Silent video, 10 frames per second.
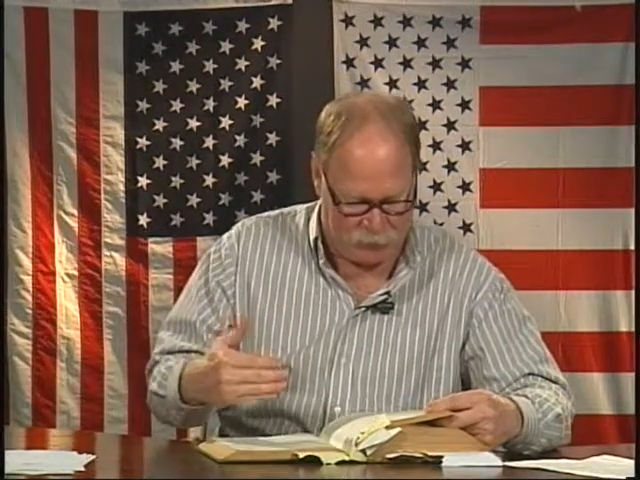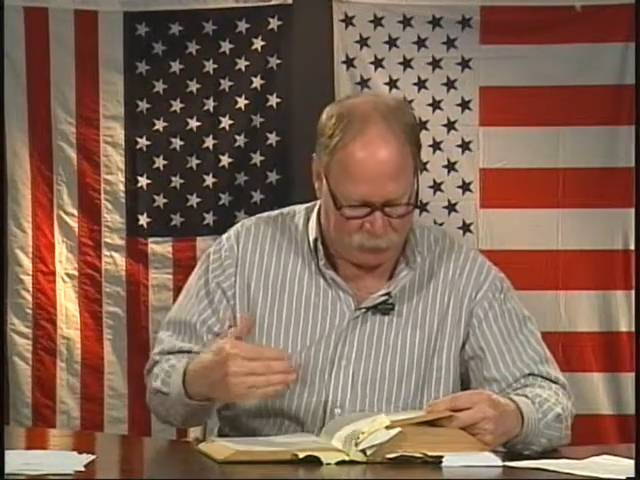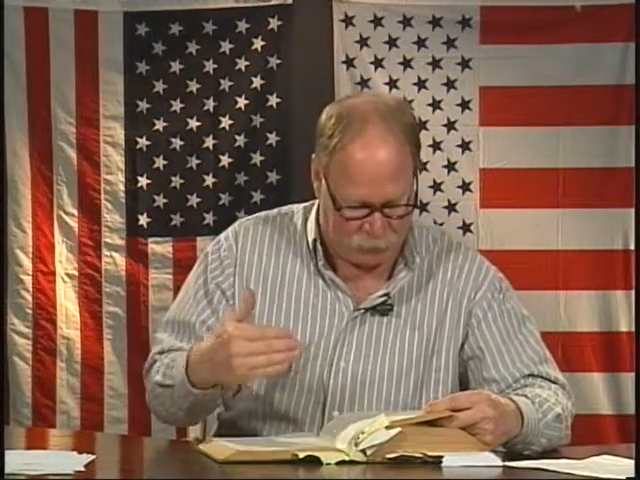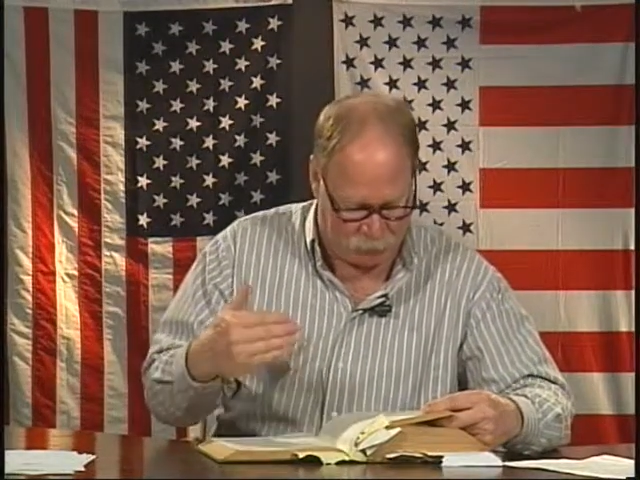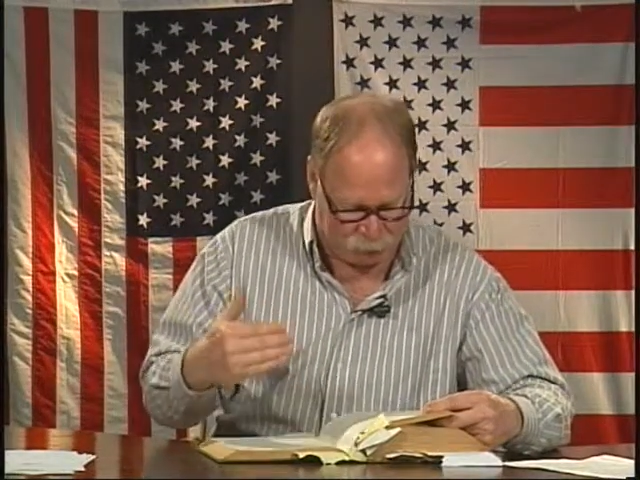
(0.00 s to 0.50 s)

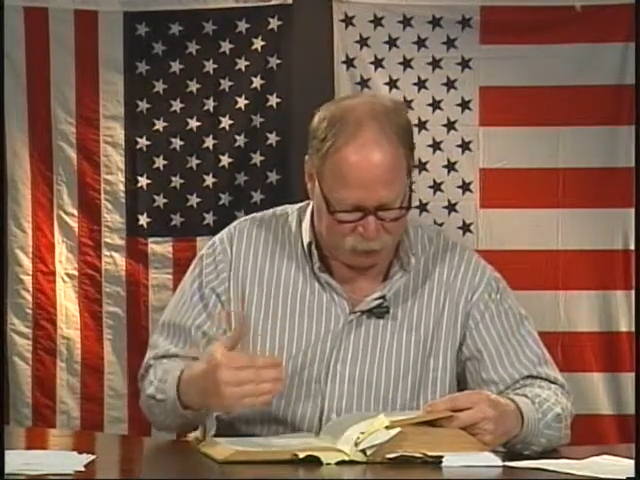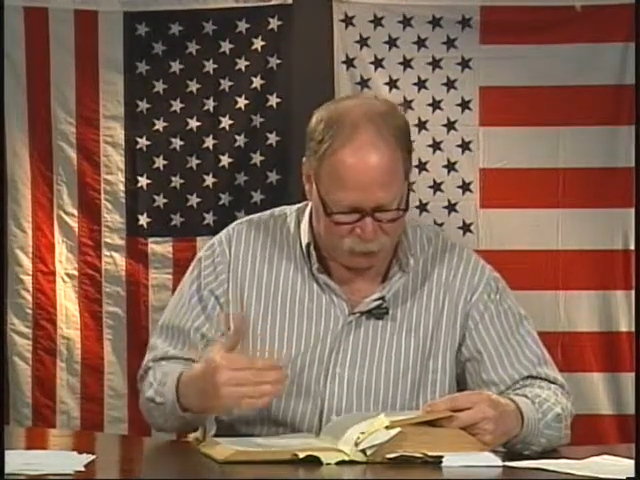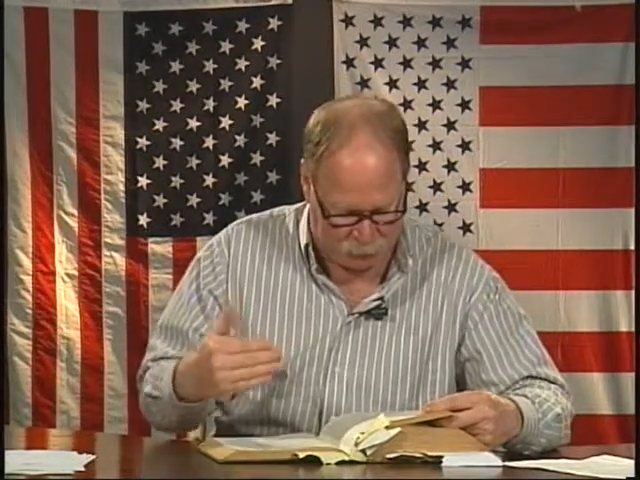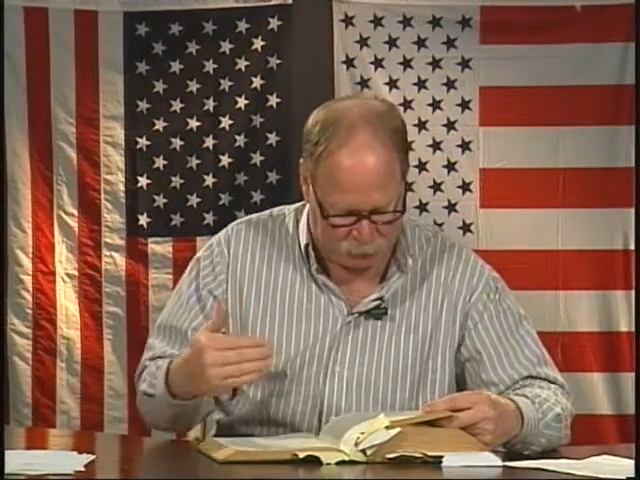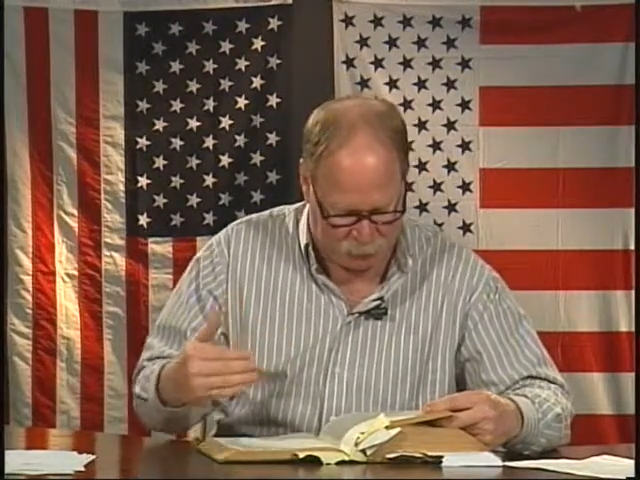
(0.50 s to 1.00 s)
of the
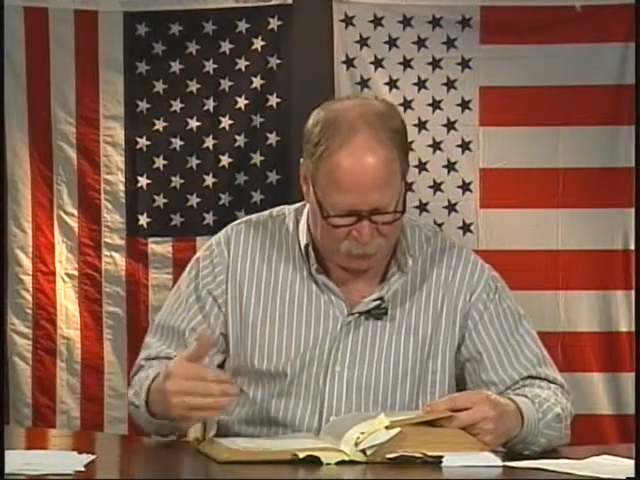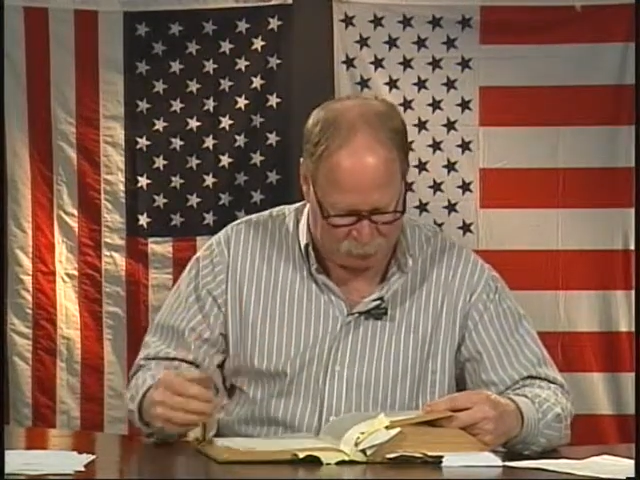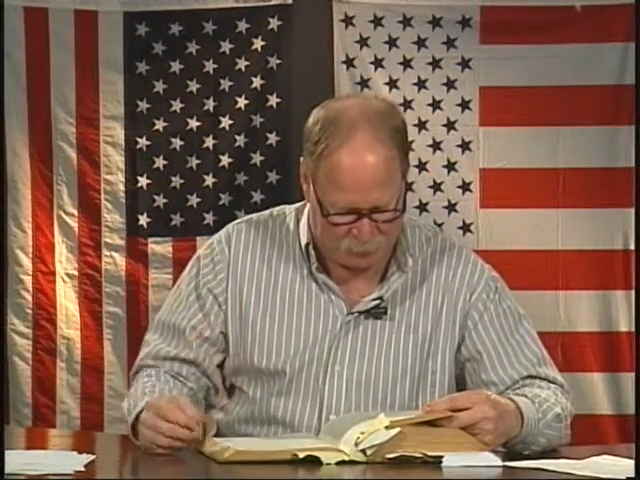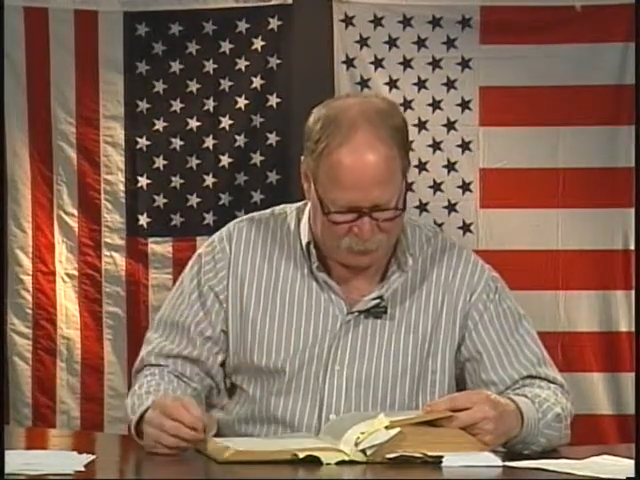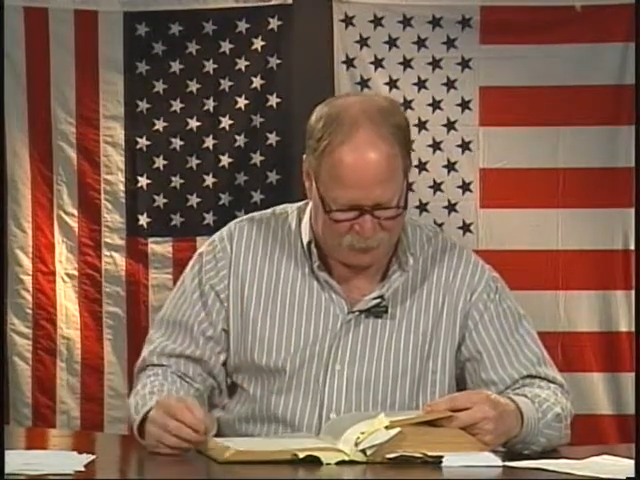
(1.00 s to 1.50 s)
principal
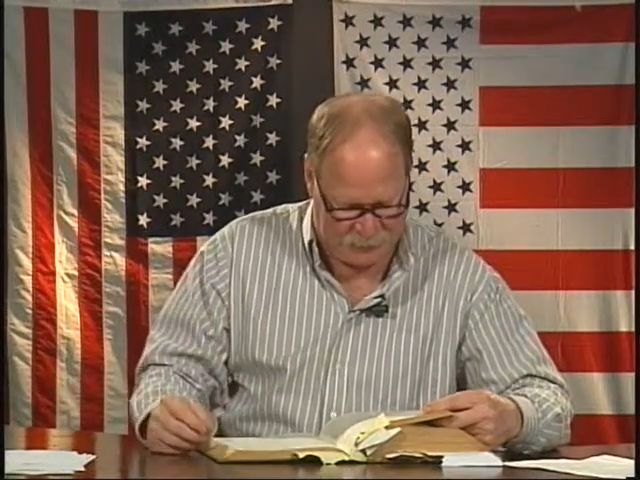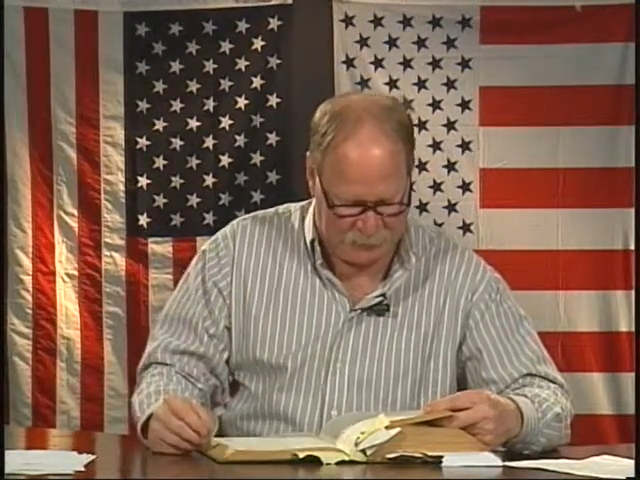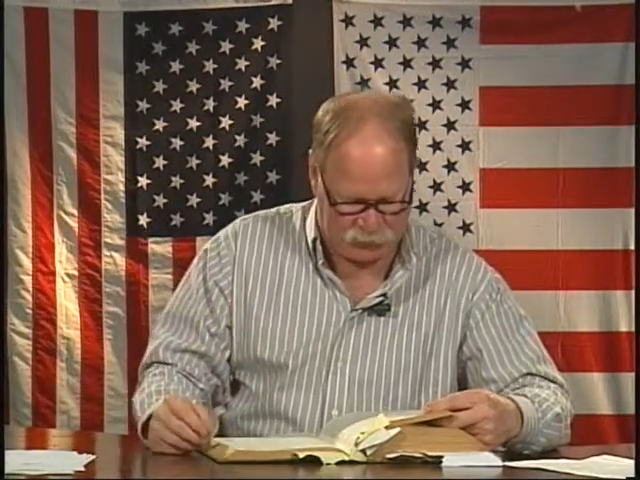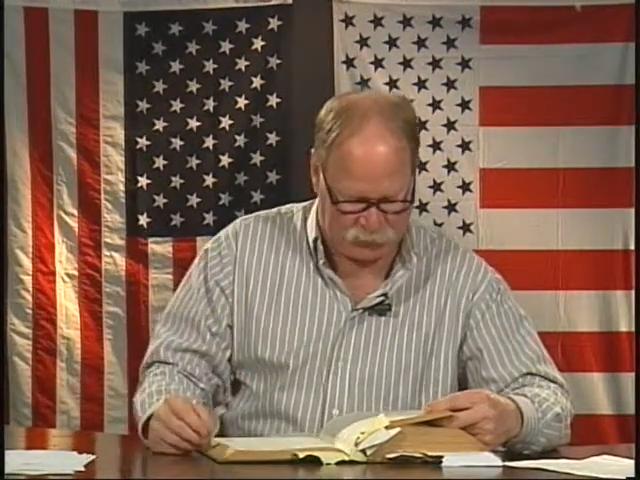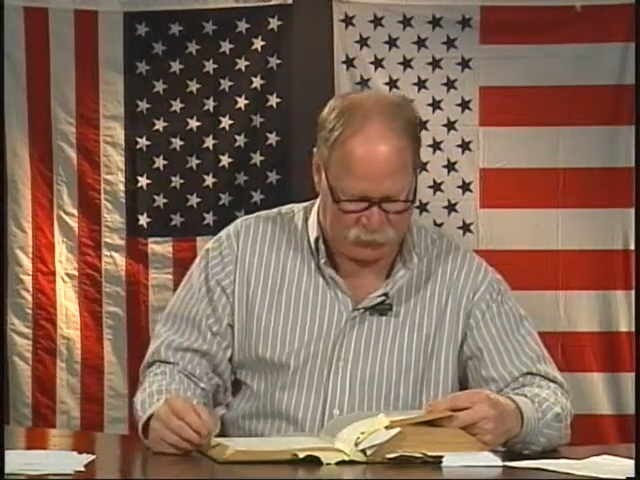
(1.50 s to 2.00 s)

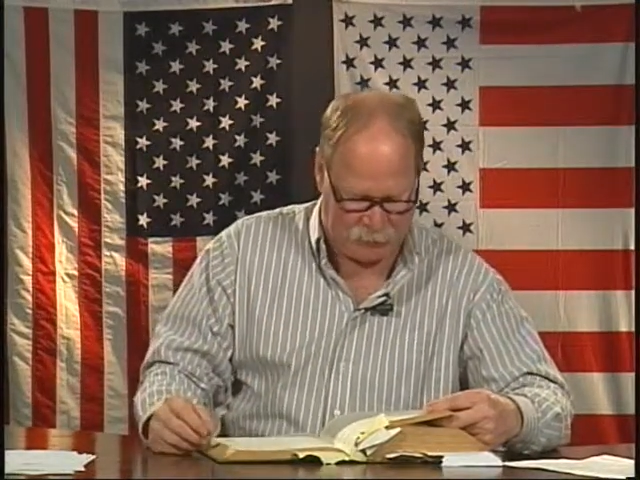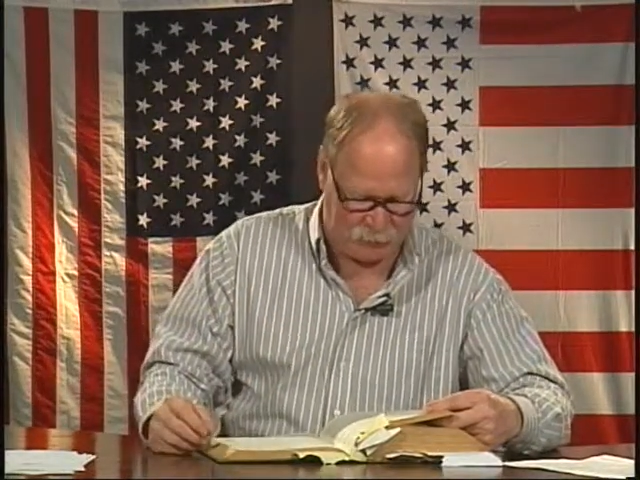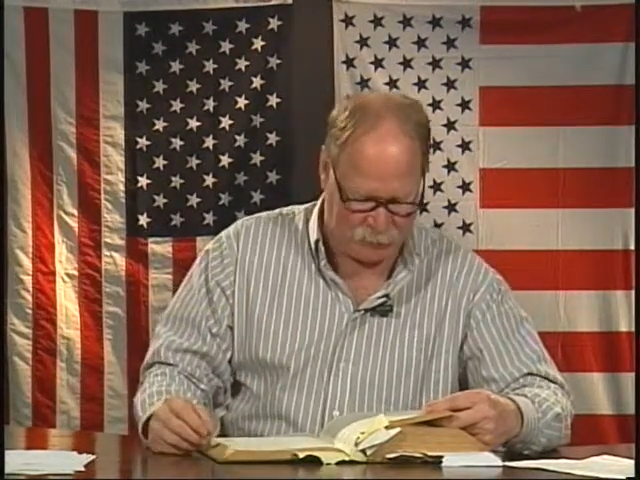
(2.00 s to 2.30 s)
obligation.